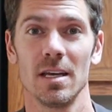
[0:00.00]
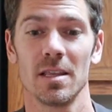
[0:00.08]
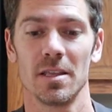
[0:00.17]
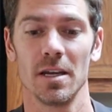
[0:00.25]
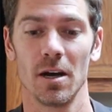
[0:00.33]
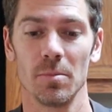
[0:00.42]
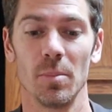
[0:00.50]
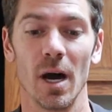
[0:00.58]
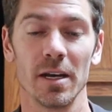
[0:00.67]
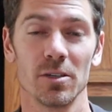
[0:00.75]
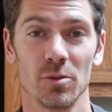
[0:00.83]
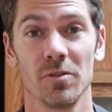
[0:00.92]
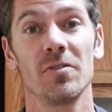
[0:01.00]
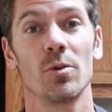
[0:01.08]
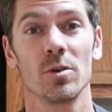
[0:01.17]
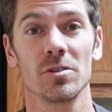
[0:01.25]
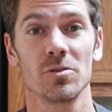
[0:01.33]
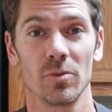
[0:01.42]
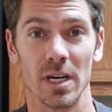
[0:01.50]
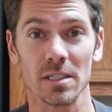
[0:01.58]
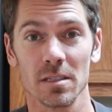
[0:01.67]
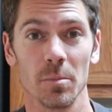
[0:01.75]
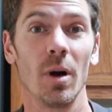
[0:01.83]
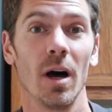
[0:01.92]
then our bodies will force
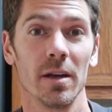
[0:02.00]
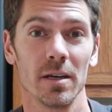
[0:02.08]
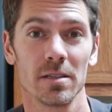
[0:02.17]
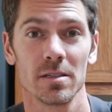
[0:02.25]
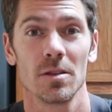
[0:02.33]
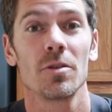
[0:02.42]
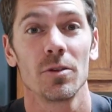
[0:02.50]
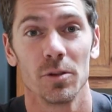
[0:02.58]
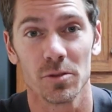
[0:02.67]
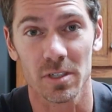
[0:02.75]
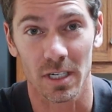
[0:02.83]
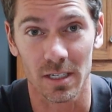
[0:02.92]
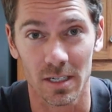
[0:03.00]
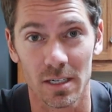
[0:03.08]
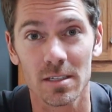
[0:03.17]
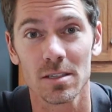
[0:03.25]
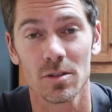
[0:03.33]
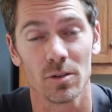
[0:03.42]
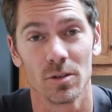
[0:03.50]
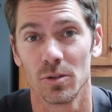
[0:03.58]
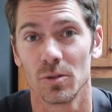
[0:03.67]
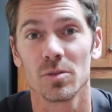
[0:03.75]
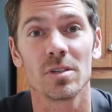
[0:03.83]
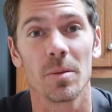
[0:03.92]
rest upon us through sickness,
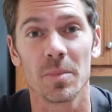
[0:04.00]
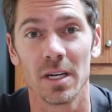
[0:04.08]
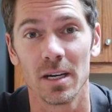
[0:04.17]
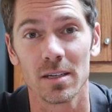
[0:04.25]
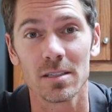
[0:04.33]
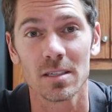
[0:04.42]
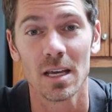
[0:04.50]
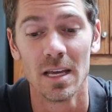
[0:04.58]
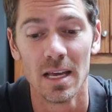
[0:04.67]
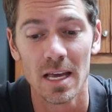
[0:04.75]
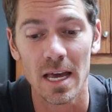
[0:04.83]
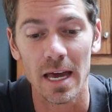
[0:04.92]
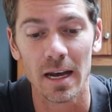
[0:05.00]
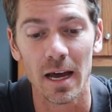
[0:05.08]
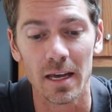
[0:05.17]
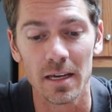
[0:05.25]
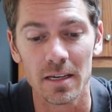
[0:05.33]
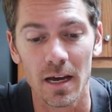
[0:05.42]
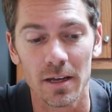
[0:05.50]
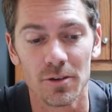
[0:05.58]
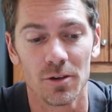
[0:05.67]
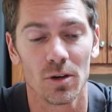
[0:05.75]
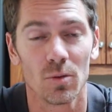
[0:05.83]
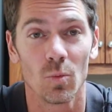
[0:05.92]
through something else. And I
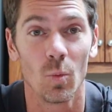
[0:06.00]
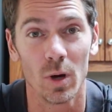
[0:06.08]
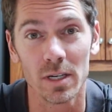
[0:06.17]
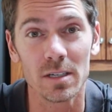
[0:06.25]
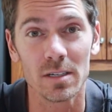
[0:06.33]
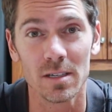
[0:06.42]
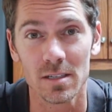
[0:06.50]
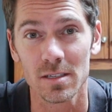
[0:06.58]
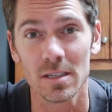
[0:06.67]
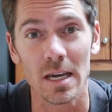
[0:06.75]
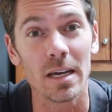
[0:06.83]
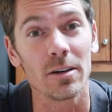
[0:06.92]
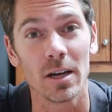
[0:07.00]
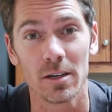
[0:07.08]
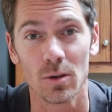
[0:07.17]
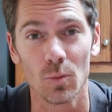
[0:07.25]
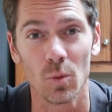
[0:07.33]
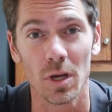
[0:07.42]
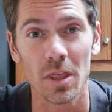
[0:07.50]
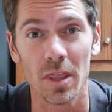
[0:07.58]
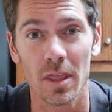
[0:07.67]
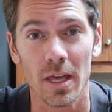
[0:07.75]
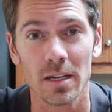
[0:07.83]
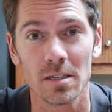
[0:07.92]
don't want to say, and I don't want
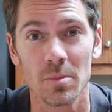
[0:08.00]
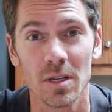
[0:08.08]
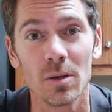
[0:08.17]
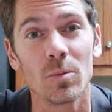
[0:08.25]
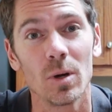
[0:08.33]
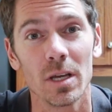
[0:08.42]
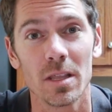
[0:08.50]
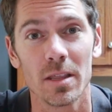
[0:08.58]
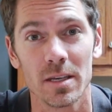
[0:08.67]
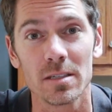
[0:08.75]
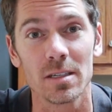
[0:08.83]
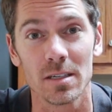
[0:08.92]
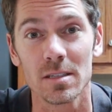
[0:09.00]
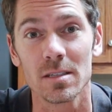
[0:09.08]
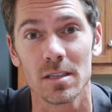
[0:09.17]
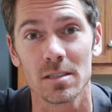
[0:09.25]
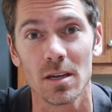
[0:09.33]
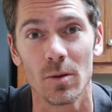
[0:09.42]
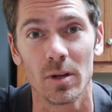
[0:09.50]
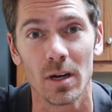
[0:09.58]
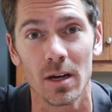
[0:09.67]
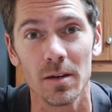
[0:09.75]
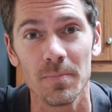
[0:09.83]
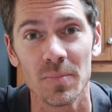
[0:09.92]
that to be what this is that's going
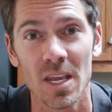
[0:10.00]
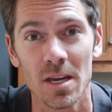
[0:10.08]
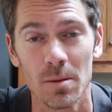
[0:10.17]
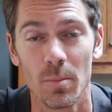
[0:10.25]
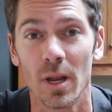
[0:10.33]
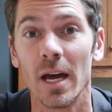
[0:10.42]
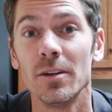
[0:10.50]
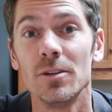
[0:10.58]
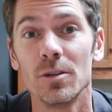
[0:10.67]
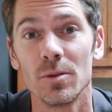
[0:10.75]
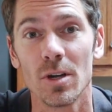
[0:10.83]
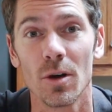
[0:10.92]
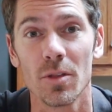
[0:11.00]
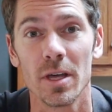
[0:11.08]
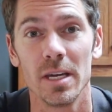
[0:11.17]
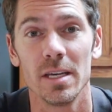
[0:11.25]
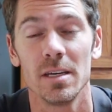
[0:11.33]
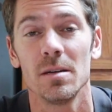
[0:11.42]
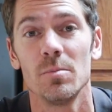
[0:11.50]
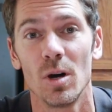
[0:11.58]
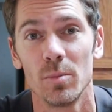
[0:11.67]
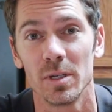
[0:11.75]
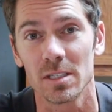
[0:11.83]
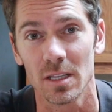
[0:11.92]
on, but I do know that in
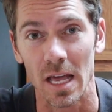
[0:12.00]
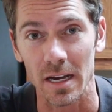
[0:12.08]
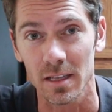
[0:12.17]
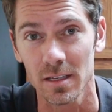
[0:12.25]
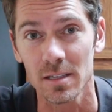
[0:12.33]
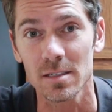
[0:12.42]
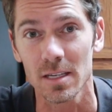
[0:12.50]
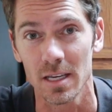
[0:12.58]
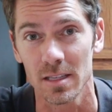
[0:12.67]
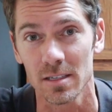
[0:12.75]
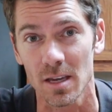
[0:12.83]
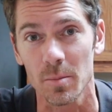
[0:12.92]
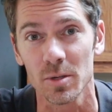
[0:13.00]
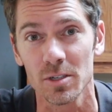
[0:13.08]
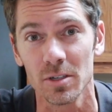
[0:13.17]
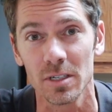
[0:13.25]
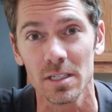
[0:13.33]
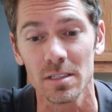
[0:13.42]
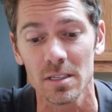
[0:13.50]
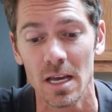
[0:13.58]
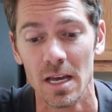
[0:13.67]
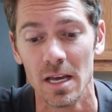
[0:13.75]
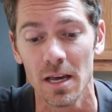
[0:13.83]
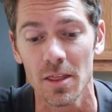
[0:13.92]
moments like this, in these opportunities,
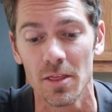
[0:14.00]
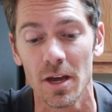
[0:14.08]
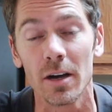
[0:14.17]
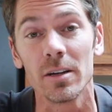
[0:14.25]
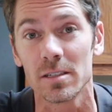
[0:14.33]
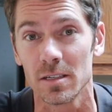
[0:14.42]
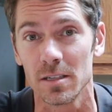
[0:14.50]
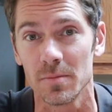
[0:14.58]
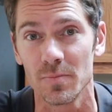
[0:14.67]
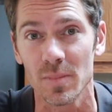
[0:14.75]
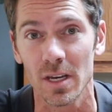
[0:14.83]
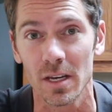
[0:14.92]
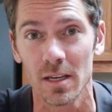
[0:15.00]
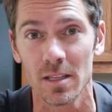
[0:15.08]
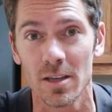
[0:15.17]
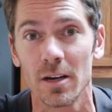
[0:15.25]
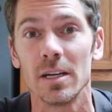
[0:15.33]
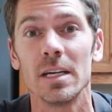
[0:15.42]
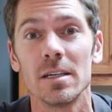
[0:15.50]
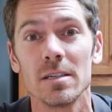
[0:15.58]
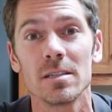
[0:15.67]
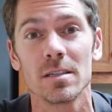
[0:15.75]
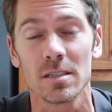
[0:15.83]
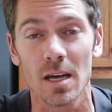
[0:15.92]
there is
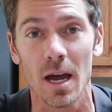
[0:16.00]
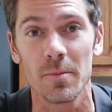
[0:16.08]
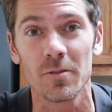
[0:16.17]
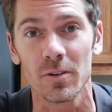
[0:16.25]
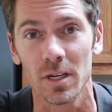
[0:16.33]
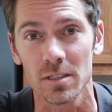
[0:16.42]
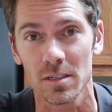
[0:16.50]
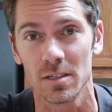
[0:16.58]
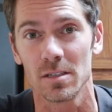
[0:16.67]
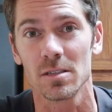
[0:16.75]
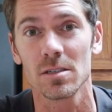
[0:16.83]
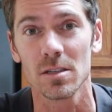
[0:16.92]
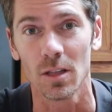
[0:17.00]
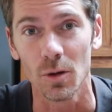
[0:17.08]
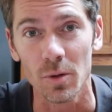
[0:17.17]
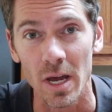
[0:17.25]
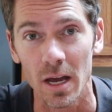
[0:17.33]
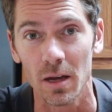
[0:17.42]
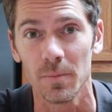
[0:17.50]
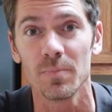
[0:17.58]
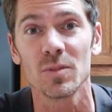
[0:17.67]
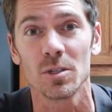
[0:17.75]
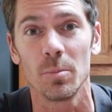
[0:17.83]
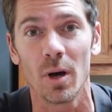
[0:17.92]
a time for us to just slow down,
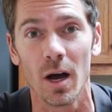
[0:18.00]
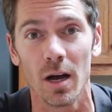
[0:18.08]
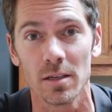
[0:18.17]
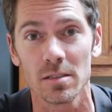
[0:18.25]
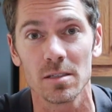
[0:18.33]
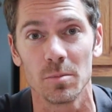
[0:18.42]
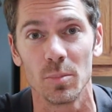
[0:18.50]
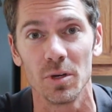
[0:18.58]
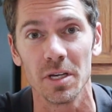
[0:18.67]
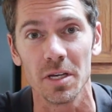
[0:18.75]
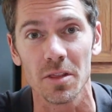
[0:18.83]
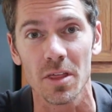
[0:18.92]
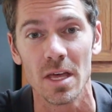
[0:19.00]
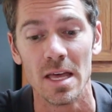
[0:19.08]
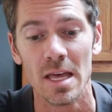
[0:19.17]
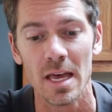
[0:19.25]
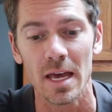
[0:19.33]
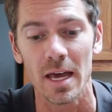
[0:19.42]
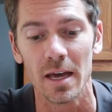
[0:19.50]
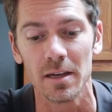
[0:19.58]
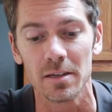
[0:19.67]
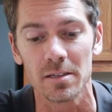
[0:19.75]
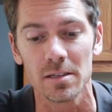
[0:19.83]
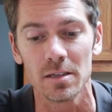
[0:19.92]
to pause, to breathe,
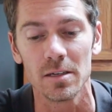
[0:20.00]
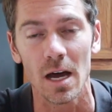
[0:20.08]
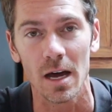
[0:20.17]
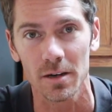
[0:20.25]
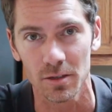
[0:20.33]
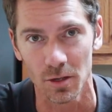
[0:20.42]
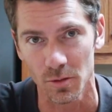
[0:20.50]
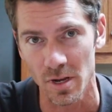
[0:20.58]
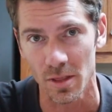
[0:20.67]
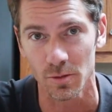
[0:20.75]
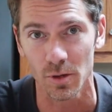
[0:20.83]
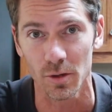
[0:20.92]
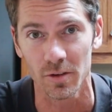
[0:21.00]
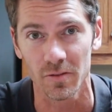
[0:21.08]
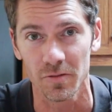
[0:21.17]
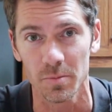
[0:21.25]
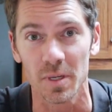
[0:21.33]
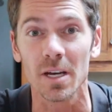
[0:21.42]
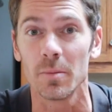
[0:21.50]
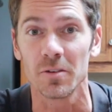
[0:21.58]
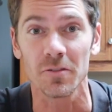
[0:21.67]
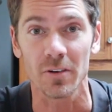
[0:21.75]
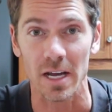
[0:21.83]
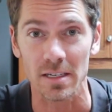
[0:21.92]
and not go down the road of
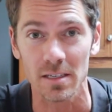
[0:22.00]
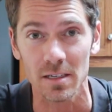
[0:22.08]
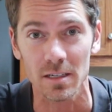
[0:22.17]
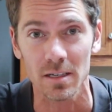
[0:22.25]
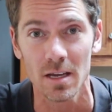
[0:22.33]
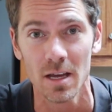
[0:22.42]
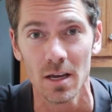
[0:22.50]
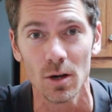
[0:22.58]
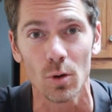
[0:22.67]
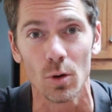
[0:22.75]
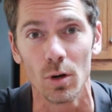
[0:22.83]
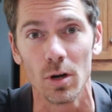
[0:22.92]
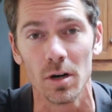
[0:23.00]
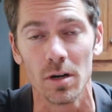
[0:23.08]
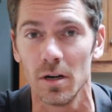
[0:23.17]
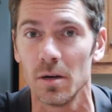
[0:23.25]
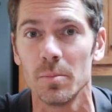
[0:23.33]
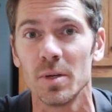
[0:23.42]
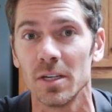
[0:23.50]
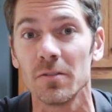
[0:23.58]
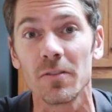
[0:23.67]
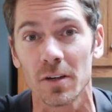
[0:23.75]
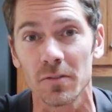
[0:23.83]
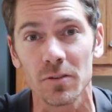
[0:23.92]
becoming frantic or being
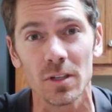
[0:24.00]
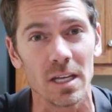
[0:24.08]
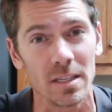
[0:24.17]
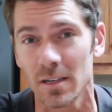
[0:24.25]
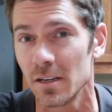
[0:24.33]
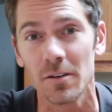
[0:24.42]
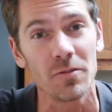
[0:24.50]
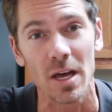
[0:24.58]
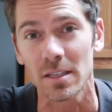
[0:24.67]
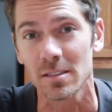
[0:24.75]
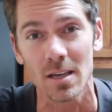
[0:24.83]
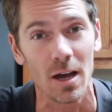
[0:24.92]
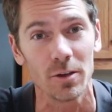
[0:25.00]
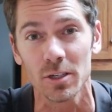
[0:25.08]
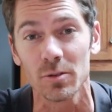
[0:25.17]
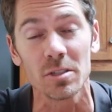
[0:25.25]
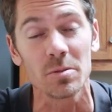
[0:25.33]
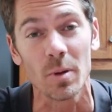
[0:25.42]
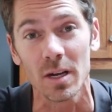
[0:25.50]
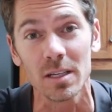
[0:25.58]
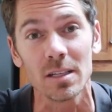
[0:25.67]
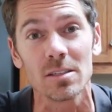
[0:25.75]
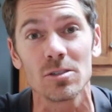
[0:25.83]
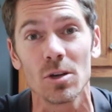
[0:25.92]
fearful. And if that's how you're
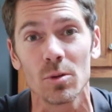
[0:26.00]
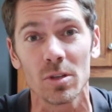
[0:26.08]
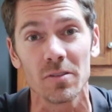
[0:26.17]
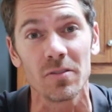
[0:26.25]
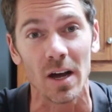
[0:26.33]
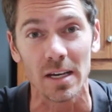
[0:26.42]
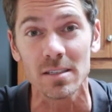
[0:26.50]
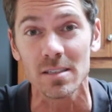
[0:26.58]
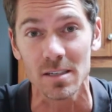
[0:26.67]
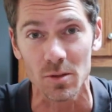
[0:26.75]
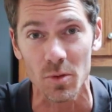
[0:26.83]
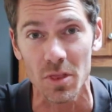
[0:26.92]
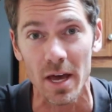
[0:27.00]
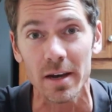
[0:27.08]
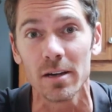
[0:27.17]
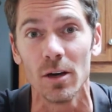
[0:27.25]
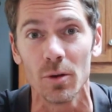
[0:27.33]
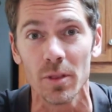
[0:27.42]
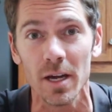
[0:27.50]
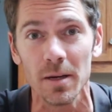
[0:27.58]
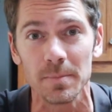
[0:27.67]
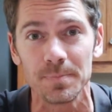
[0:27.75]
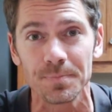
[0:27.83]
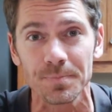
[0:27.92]
responding, that's totally fine. Sit with that and own
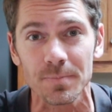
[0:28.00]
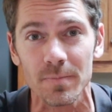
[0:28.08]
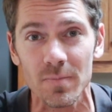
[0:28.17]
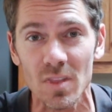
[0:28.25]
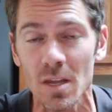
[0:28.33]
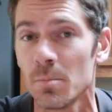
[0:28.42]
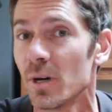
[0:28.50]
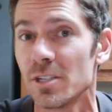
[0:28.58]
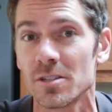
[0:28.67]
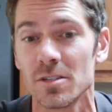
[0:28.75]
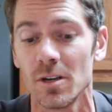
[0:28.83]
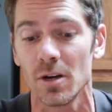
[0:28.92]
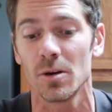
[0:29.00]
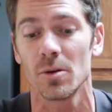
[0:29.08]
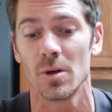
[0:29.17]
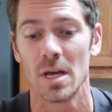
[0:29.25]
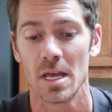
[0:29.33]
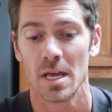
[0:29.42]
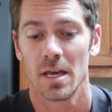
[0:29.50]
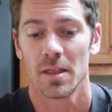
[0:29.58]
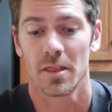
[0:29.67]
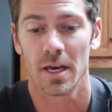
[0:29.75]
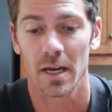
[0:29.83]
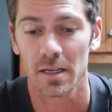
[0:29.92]
that. But just know
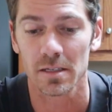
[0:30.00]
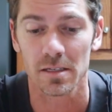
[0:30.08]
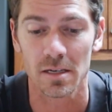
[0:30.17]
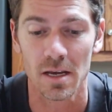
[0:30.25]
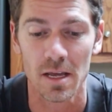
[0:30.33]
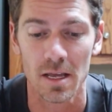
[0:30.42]
that